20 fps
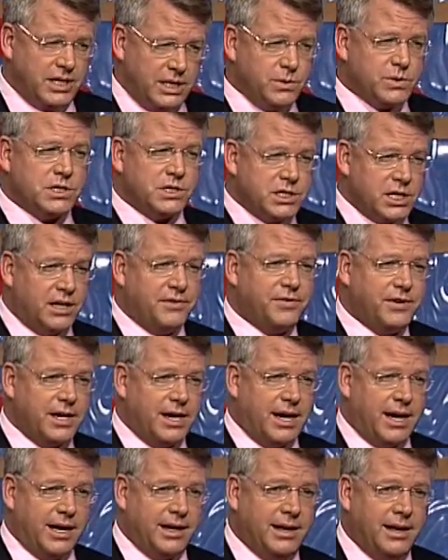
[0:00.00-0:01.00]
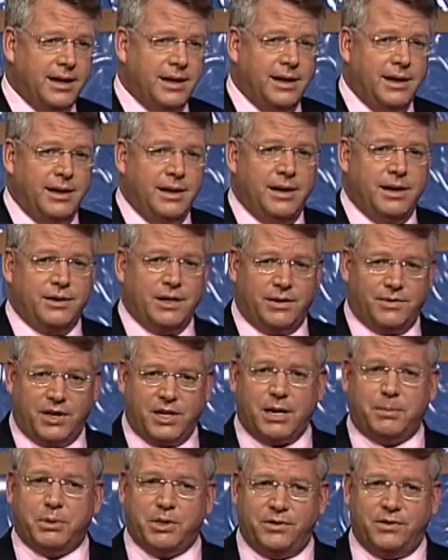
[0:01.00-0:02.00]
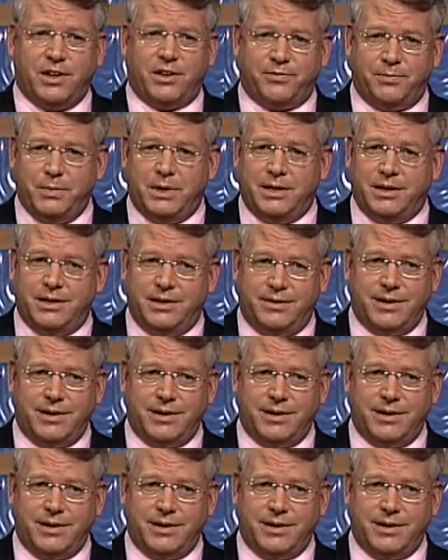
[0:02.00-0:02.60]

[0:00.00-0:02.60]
he was a tough guy. You have a couple of tough men in the